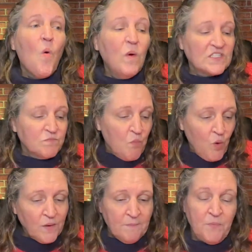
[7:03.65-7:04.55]
What's
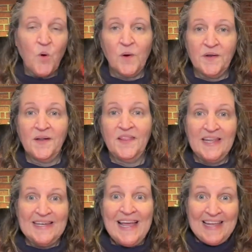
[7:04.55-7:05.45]
more important
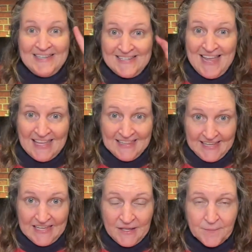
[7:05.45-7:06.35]
than
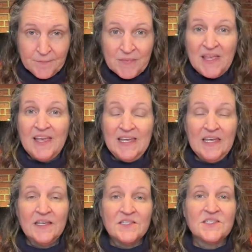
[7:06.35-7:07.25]
daily
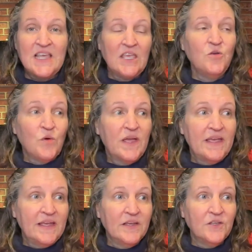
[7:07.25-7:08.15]
is that you
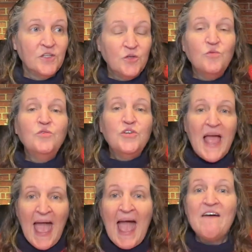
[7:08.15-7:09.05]
you
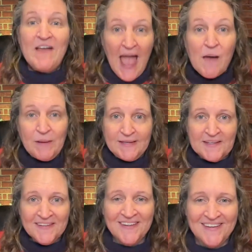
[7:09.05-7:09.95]
have a
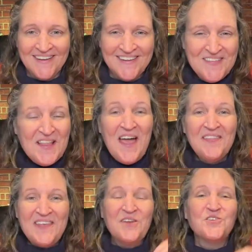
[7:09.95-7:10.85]
habit, that
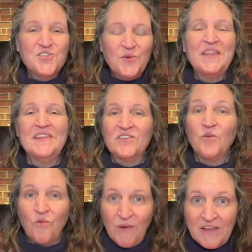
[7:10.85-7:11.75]
you're doing
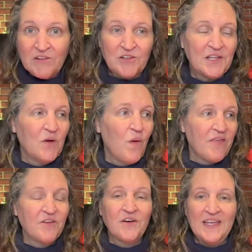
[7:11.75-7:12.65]
this regularly,
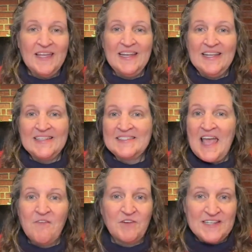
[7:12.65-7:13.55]
whether it is
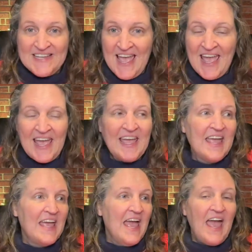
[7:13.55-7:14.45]
every
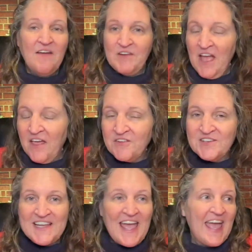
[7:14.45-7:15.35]
day, every
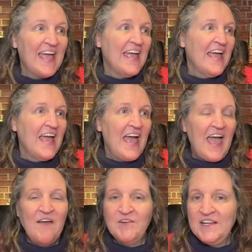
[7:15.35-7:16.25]
other day,
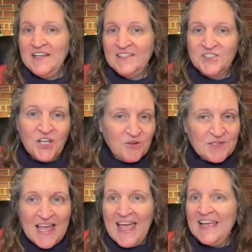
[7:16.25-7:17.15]
every
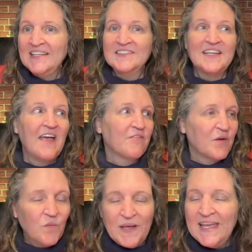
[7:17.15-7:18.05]
two days,
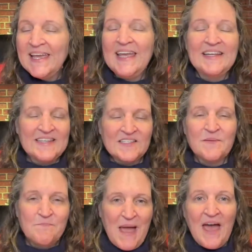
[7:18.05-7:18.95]
every week. It
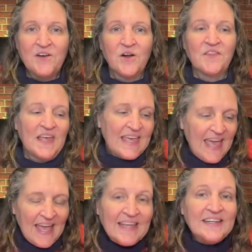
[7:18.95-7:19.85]
doesn't matter. The
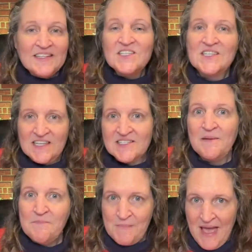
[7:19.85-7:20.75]
cadence
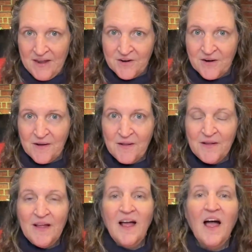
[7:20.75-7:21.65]
doesn't matter.
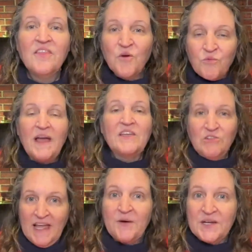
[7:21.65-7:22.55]
The
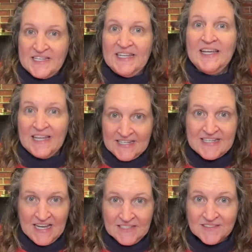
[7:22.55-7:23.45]
regularity
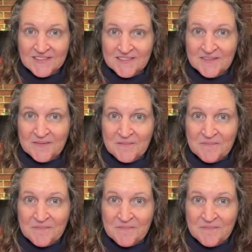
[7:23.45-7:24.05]
does.